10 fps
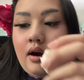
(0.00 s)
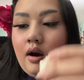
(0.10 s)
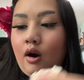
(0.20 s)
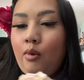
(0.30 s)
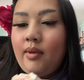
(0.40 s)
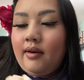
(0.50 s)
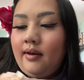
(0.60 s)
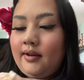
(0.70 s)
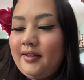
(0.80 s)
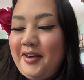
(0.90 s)
Oh my god.
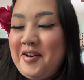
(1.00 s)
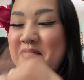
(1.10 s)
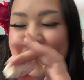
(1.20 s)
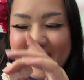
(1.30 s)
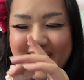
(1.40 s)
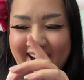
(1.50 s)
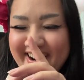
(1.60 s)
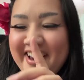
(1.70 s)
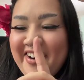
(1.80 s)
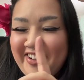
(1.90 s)
Oh my god.
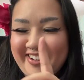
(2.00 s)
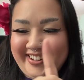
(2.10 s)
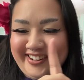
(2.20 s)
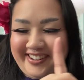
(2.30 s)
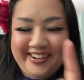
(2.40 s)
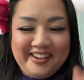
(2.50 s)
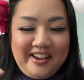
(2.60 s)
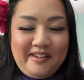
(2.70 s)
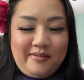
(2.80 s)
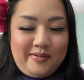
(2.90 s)
Hold on. Oh my
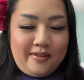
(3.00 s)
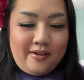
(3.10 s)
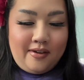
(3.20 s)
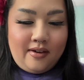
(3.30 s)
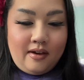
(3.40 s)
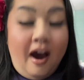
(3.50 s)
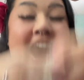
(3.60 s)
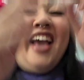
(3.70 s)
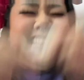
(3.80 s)
god.